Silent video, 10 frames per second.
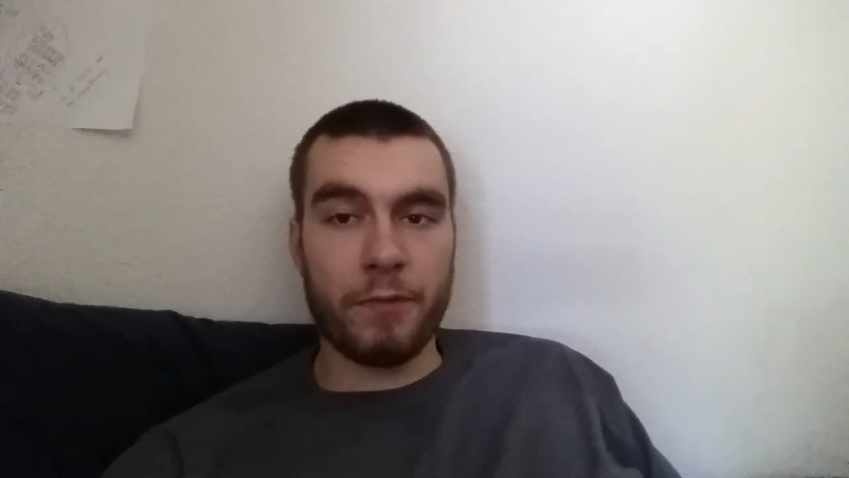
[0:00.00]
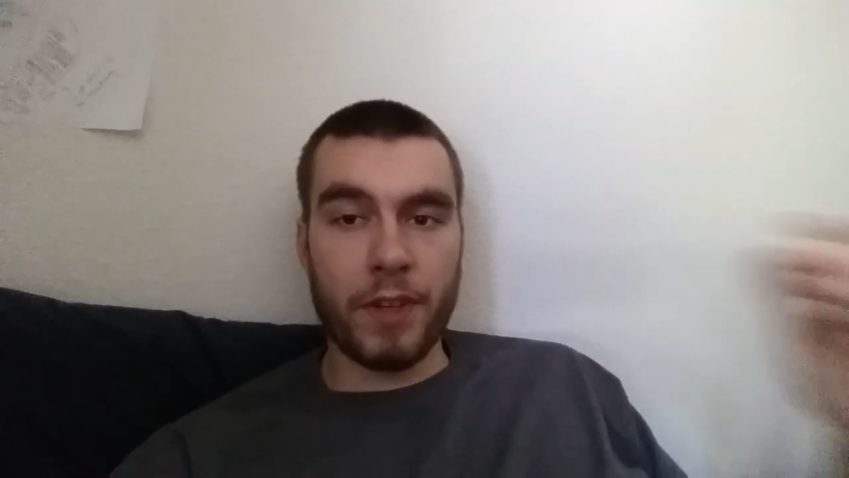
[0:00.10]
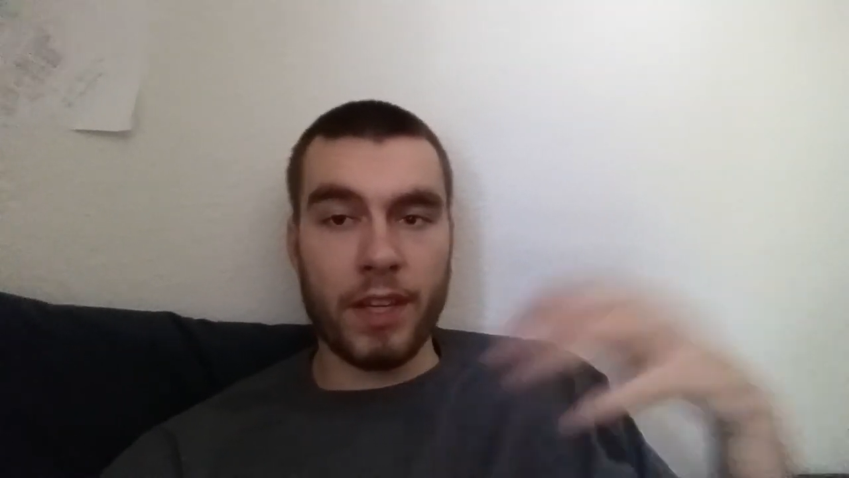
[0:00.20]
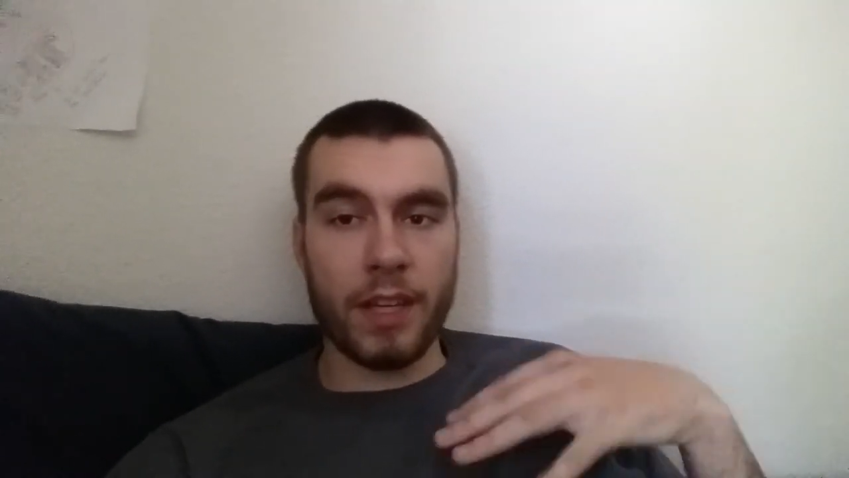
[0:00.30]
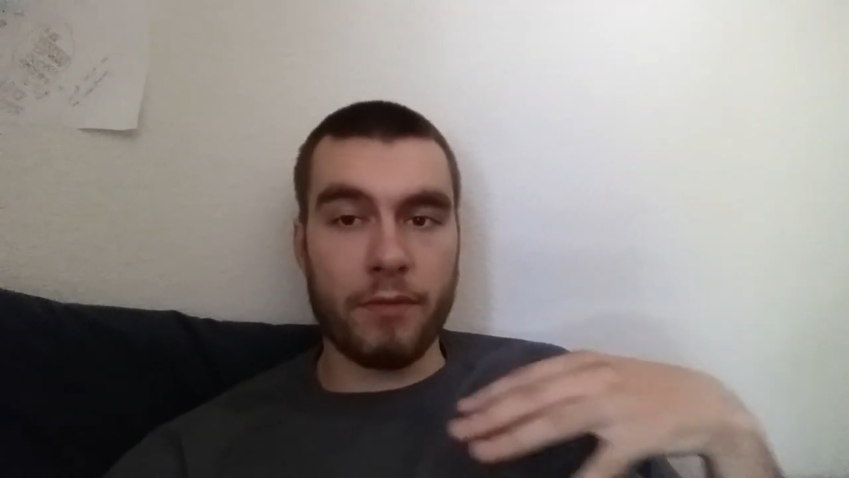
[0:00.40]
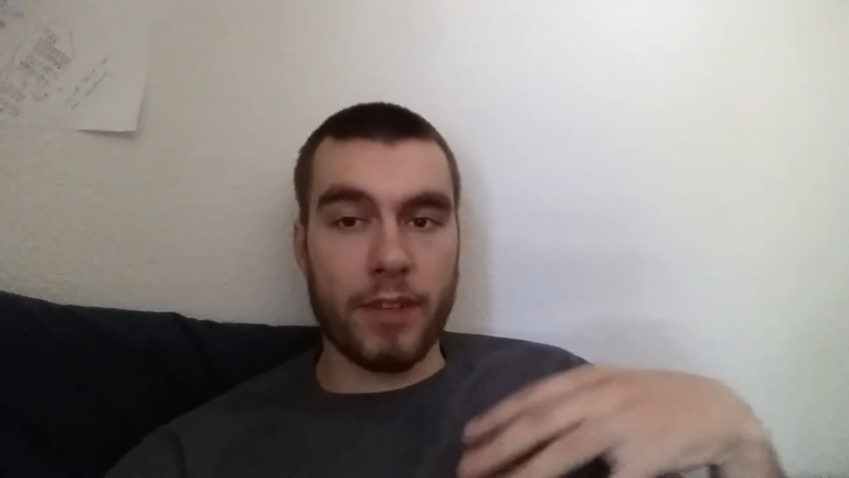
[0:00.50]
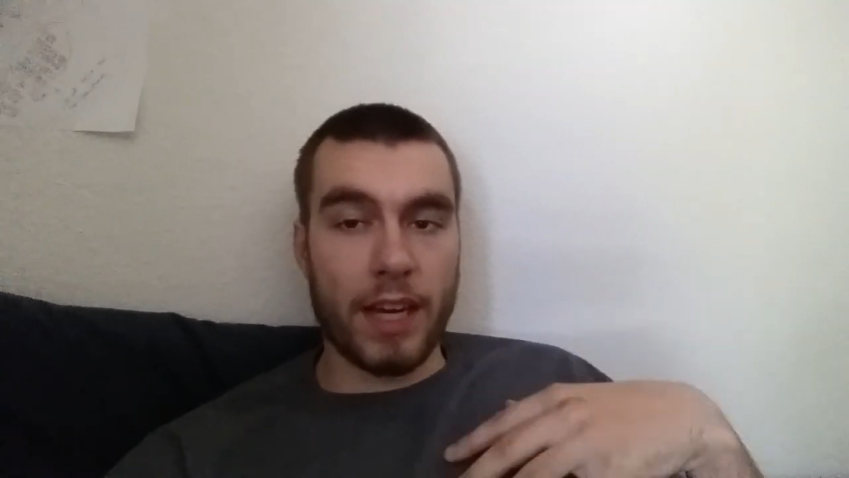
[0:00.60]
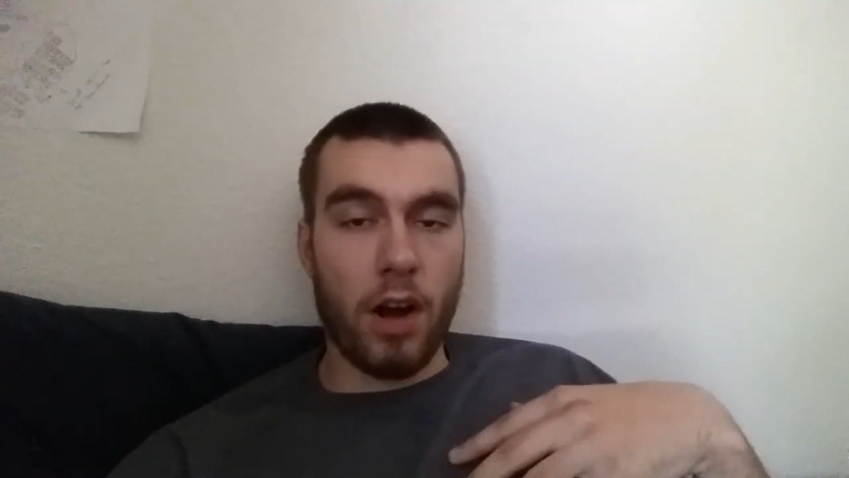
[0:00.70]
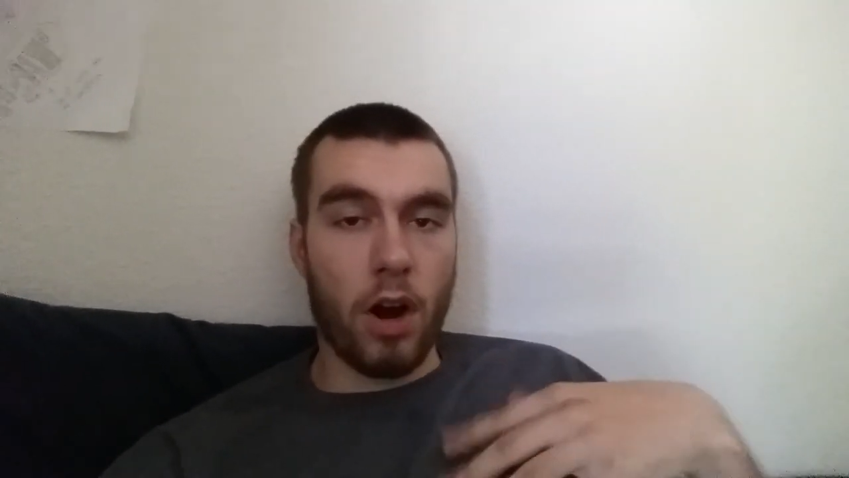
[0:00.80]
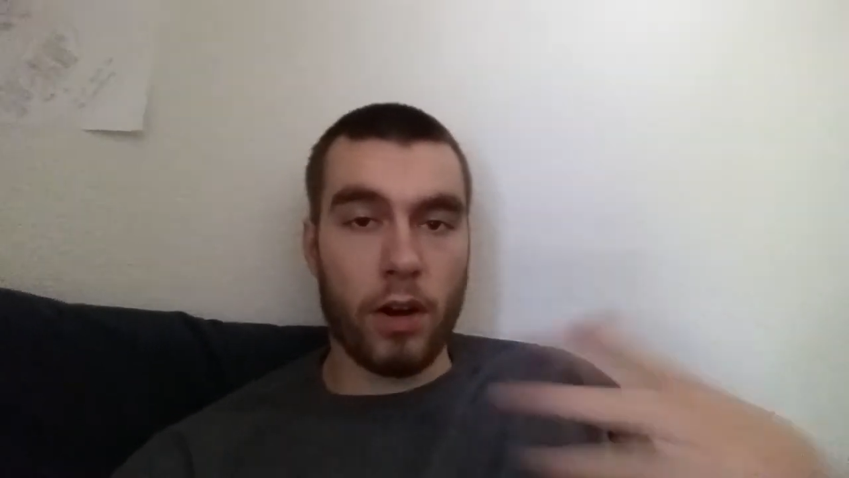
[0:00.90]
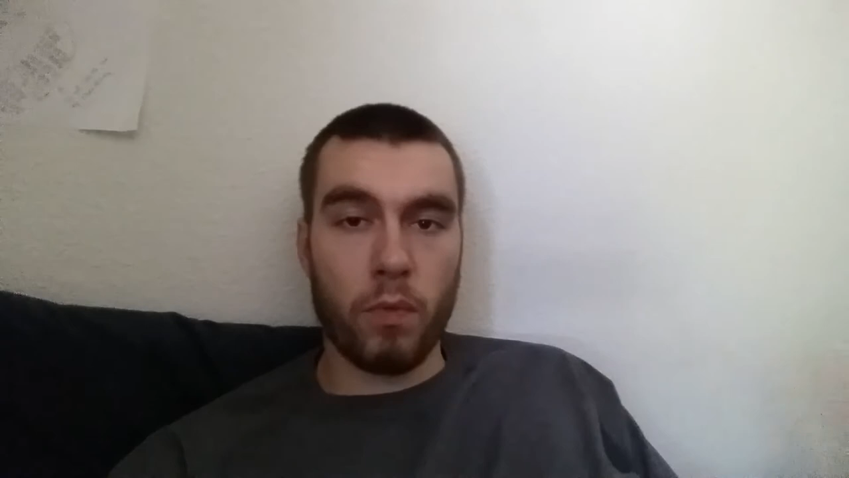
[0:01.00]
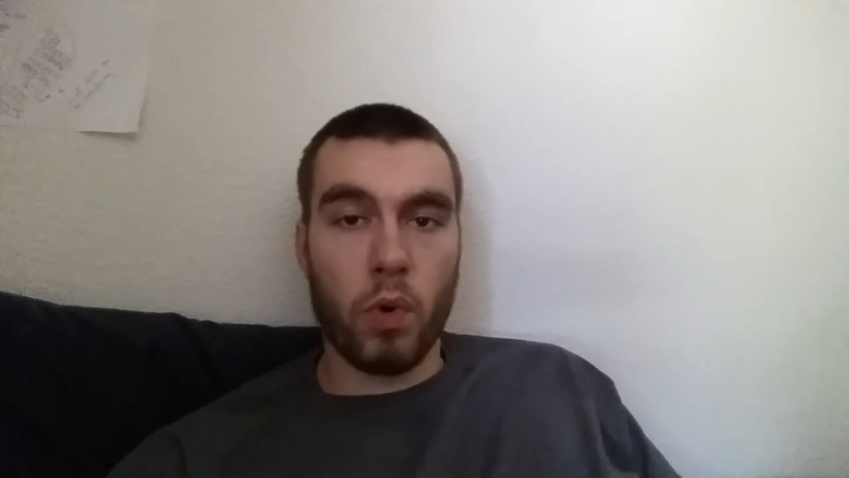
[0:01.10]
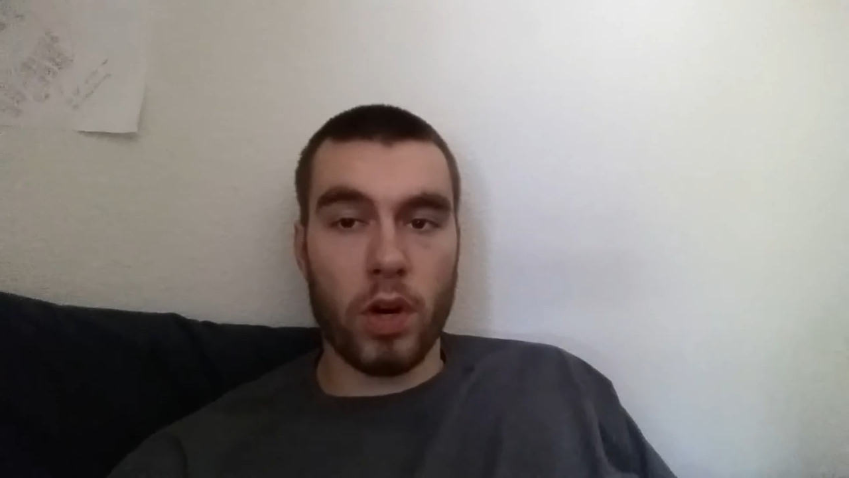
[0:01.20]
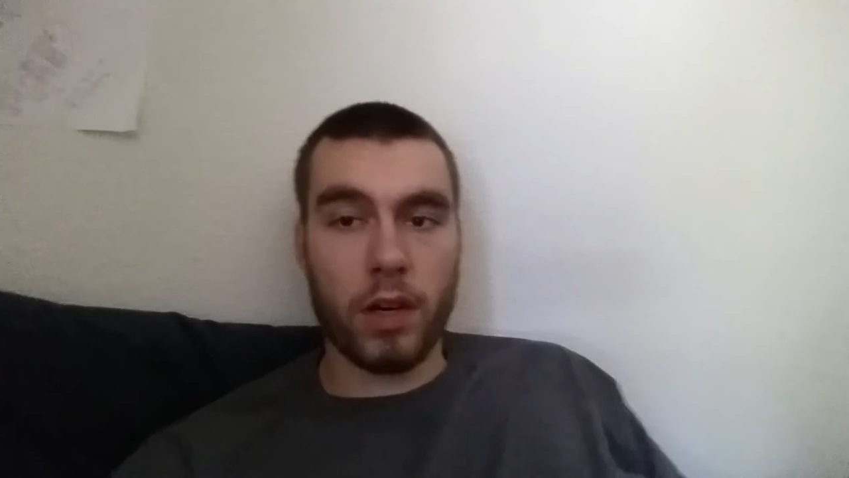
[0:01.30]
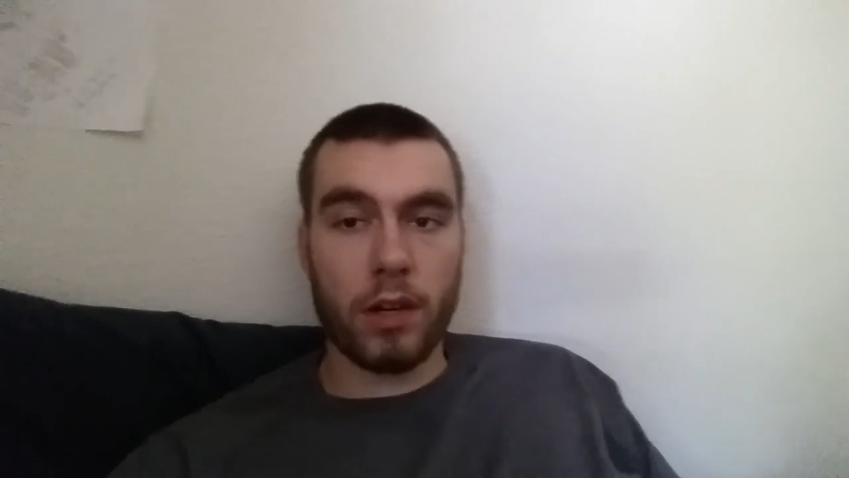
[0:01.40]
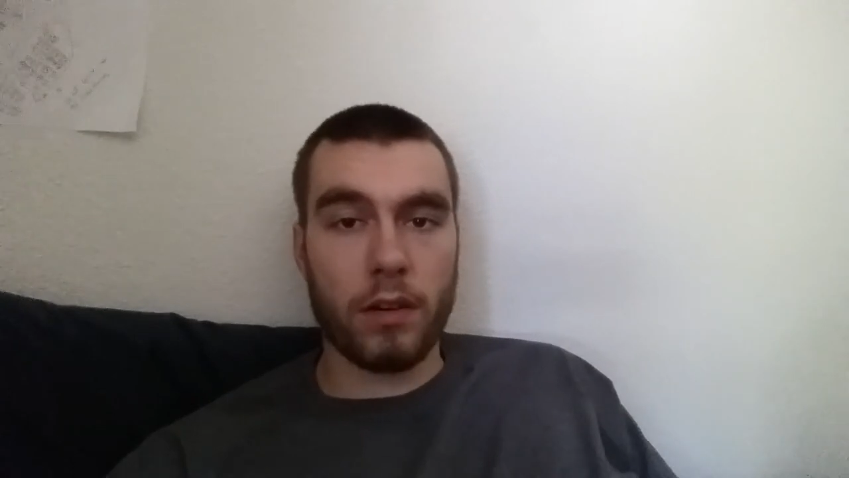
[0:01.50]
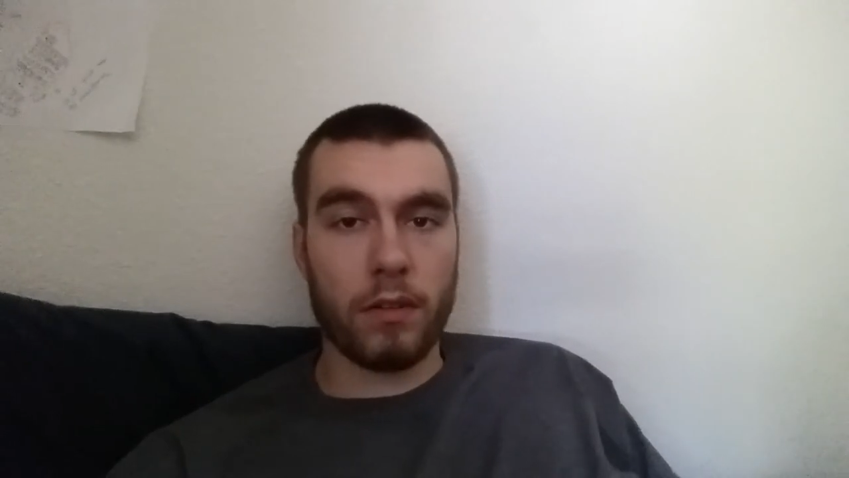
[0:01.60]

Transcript: feeling of like hard work,